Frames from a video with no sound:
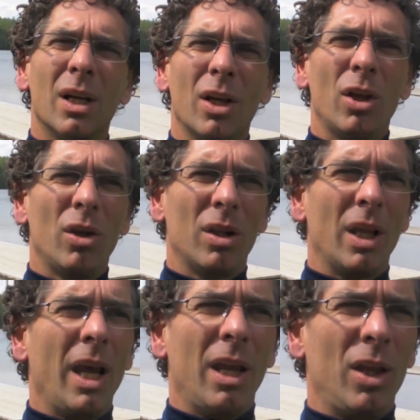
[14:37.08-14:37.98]

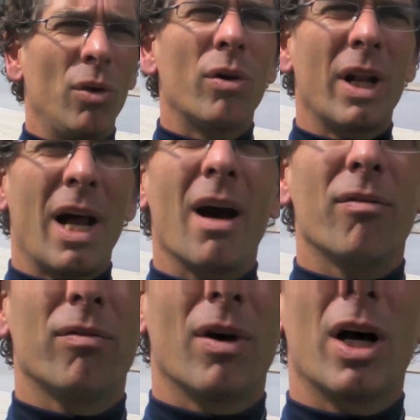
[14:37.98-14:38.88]
you can
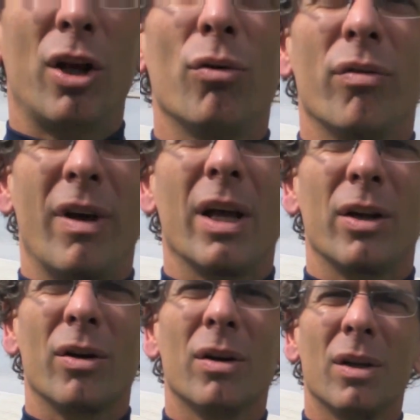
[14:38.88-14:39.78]
have acute
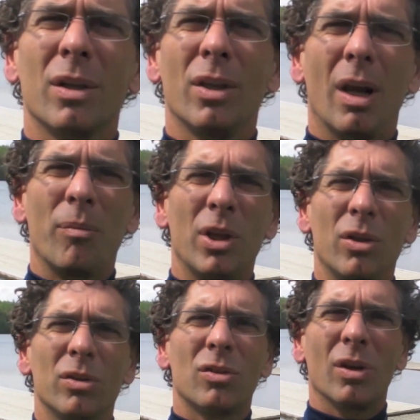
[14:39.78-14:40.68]
failure. I mean,
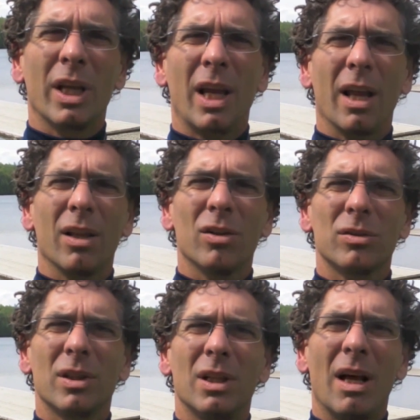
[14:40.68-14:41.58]
you certainly can. There's
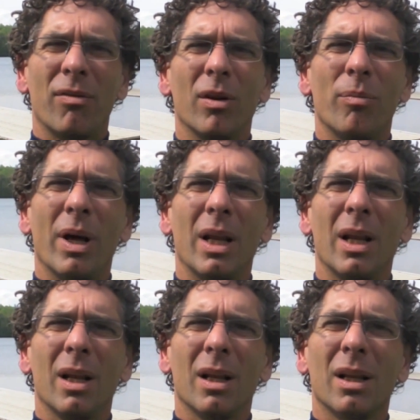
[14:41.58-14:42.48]
definitely
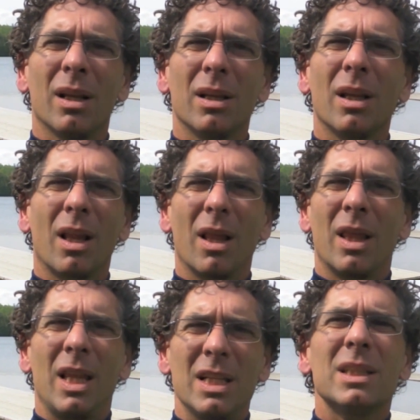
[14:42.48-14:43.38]
been,
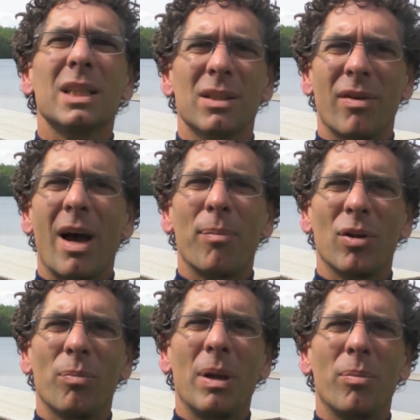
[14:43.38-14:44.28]
these things have happened
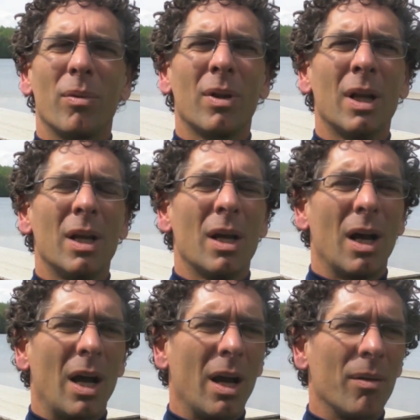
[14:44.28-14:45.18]
to people,
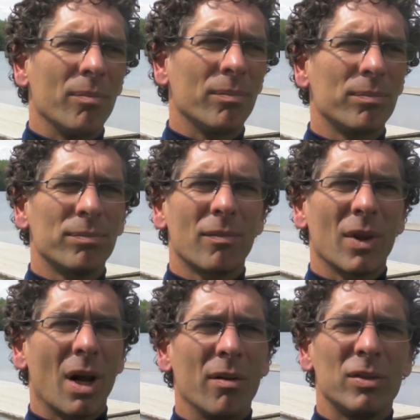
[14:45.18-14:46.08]

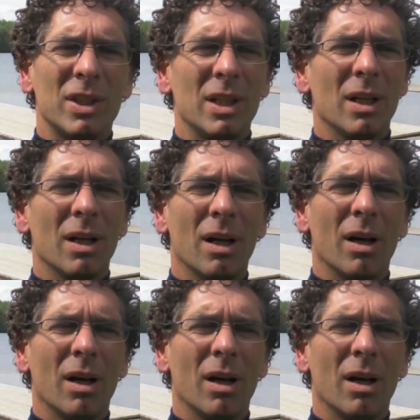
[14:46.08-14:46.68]
I've seen a